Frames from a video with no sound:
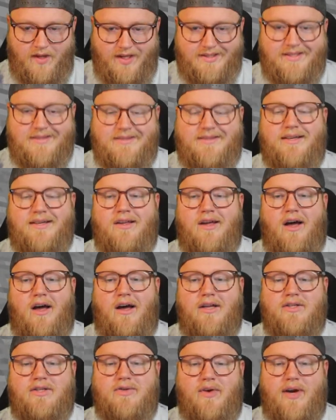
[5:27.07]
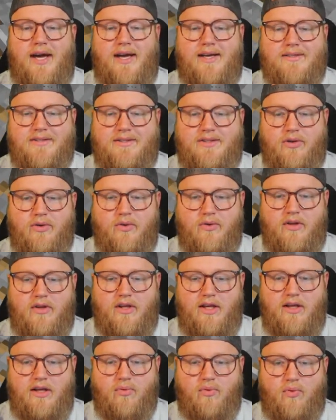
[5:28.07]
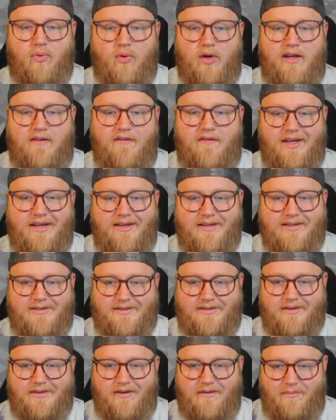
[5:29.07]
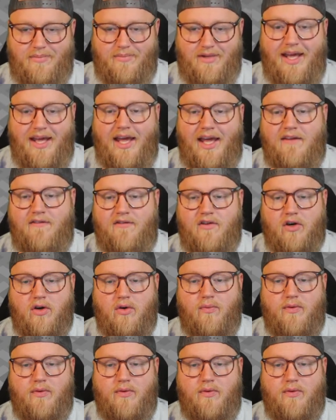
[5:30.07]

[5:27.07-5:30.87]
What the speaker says: is in contrast to the previous behavior,